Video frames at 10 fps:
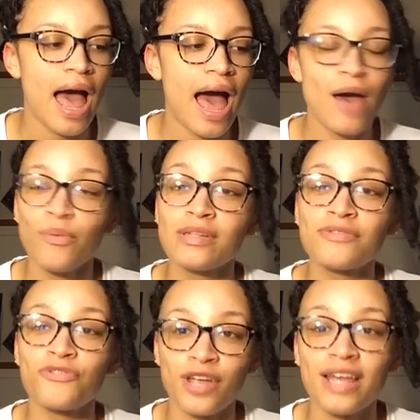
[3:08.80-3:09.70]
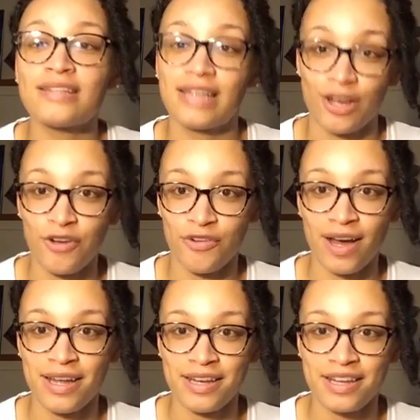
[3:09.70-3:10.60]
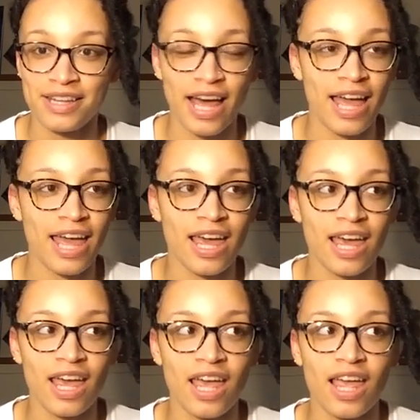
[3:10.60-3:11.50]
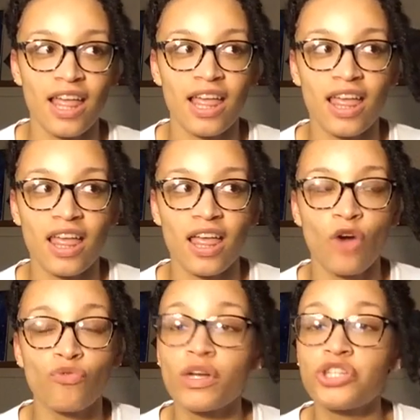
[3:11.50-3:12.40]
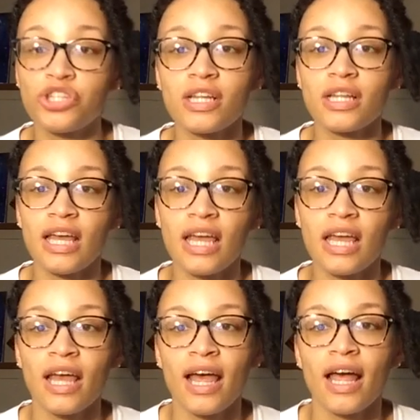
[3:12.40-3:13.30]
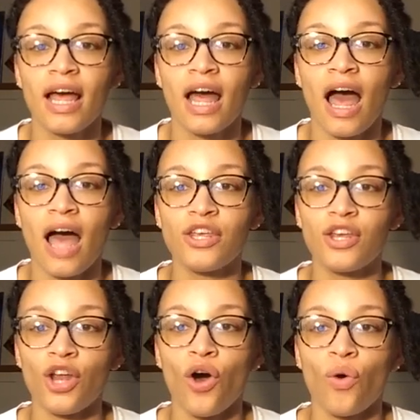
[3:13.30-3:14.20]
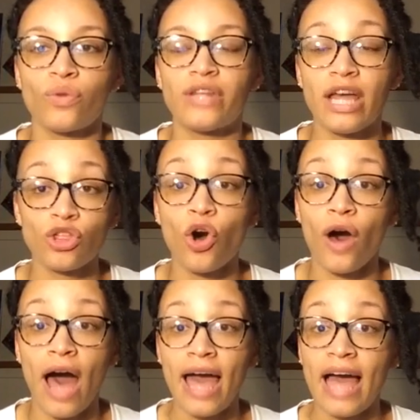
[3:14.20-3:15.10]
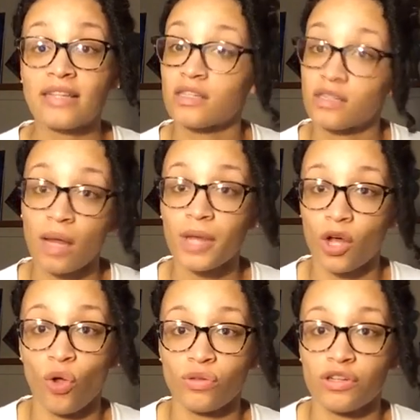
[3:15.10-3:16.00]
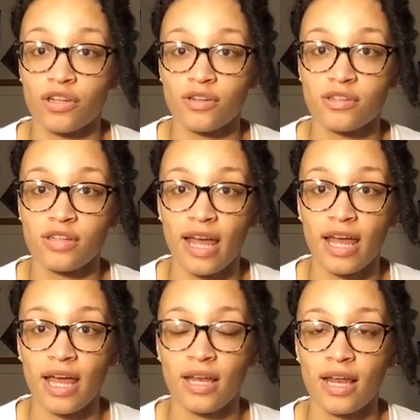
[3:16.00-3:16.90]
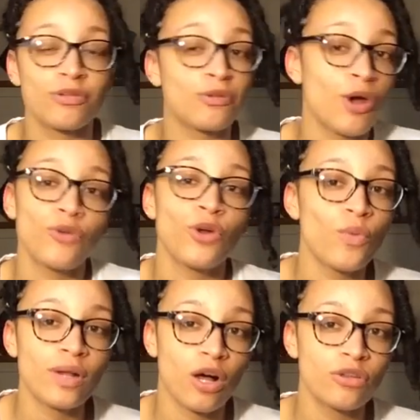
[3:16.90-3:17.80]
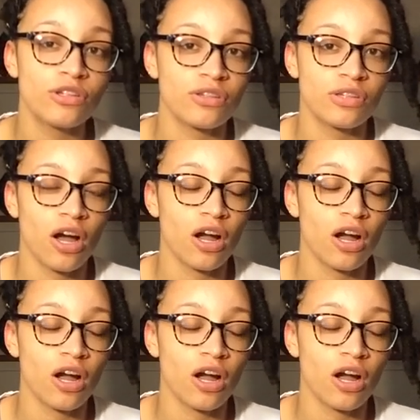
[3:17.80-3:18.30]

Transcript: I was freaking terrified. Like, originally, they thought I had stomach ulcers. And if you don't know what ulcers